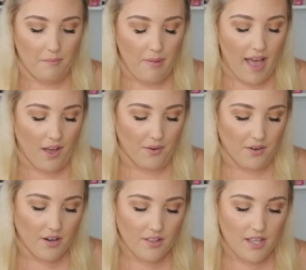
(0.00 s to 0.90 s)

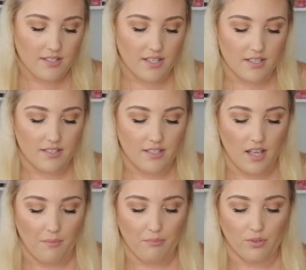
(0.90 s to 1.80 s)
powder. This is
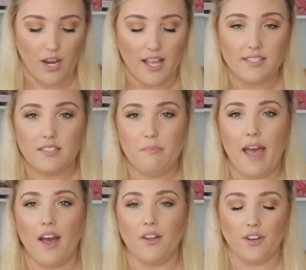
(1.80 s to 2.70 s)
a pressed
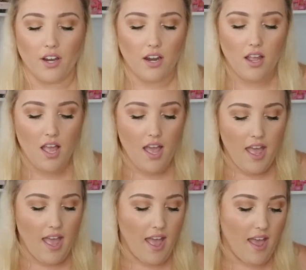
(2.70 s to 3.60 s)
powder,
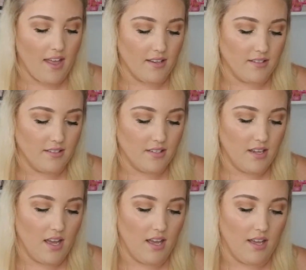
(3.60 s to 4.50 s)
and
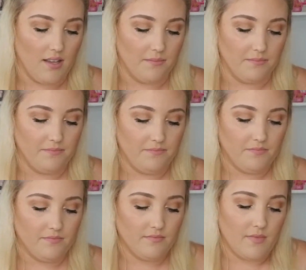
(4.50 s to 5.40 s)

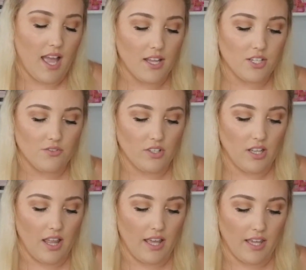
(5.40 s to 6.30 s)
I just really
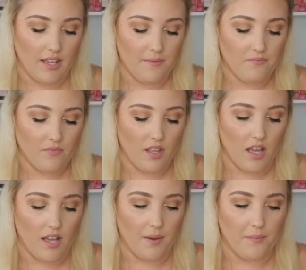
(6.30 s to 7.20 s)
like it.
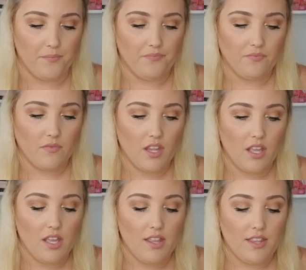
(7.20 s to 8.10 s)

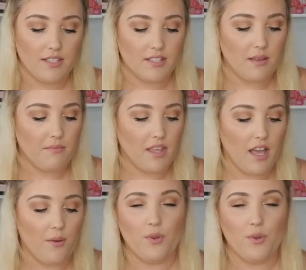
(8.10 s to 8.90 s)
This is something I